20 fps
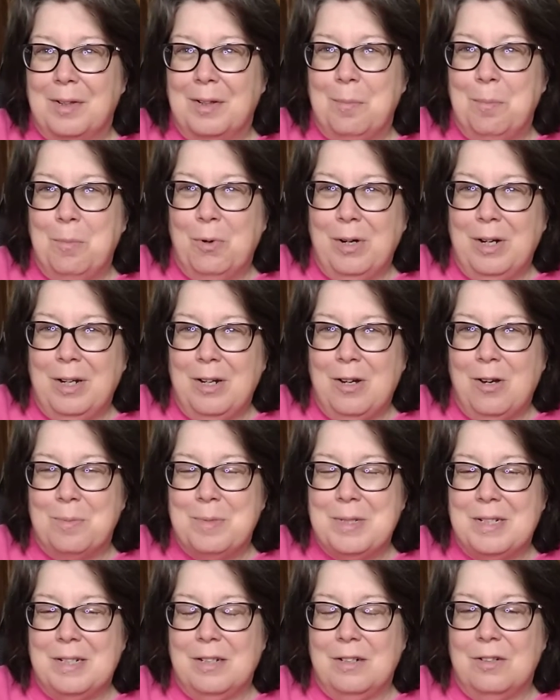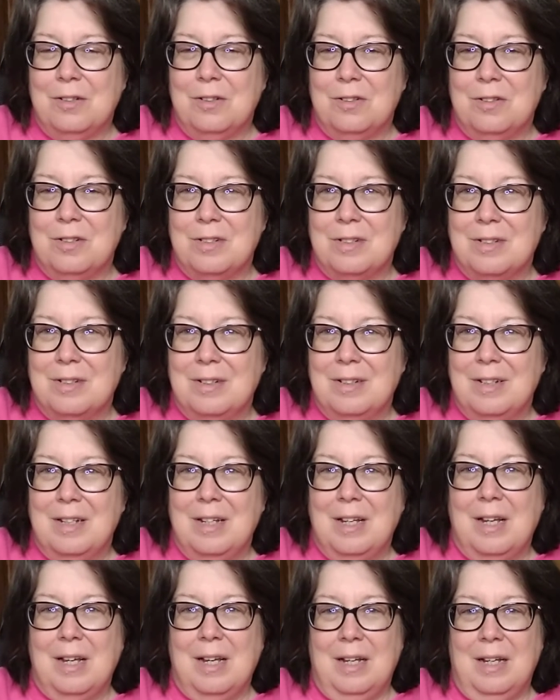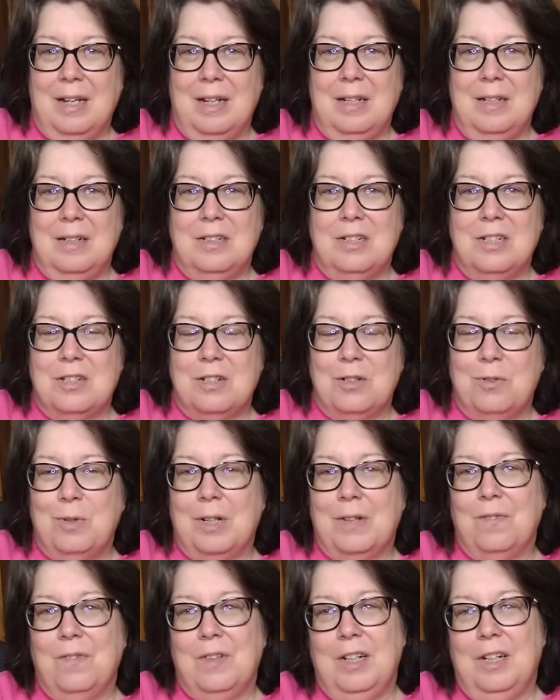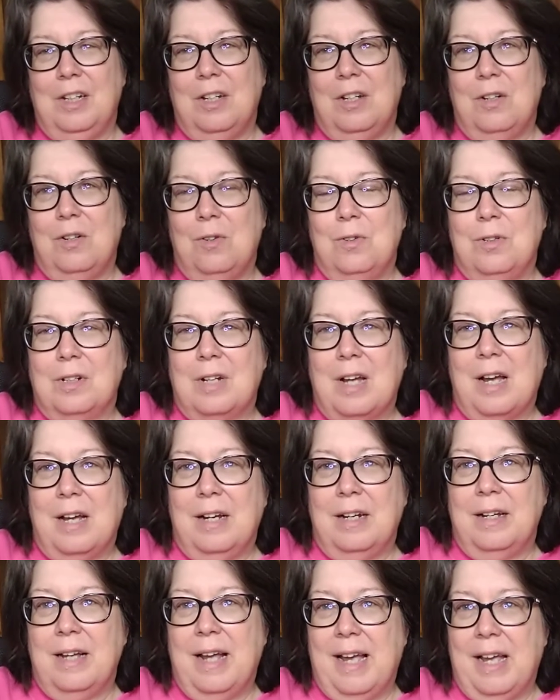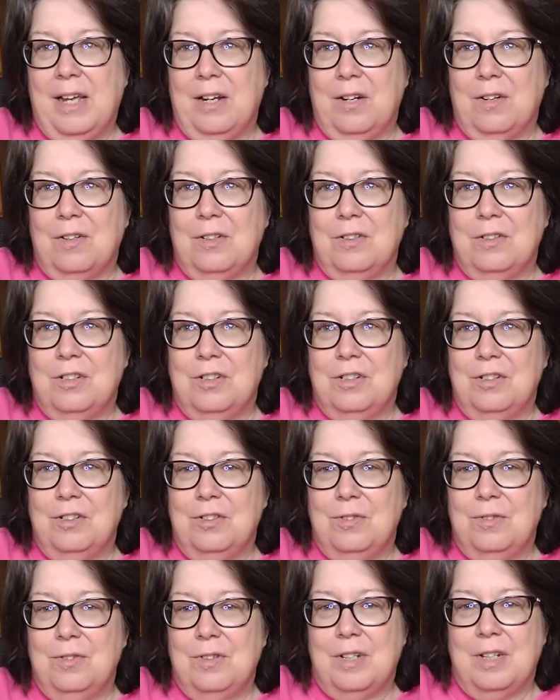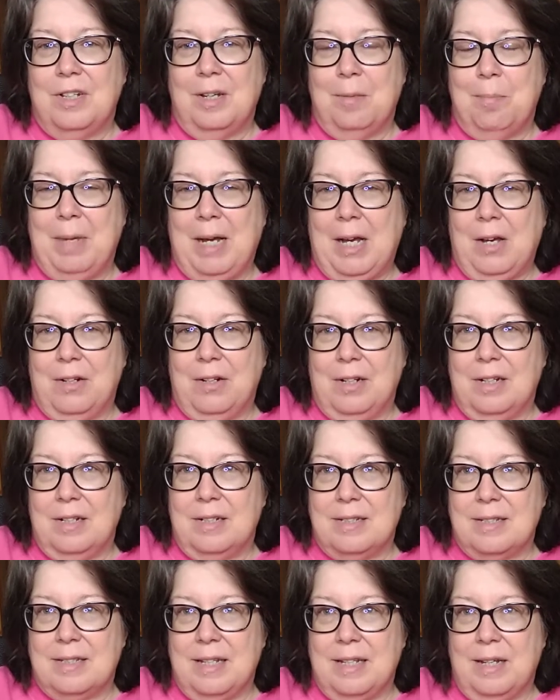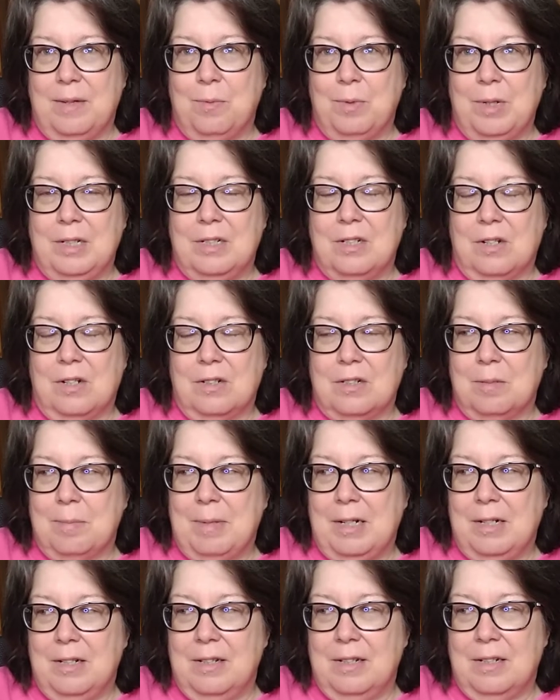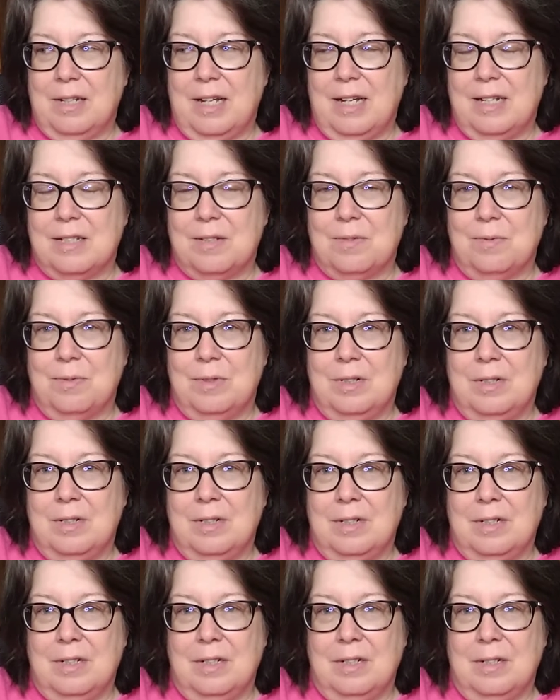Good morning, homesteaders. Just a quick video to kind of add on to the about us that we talked about in the last one.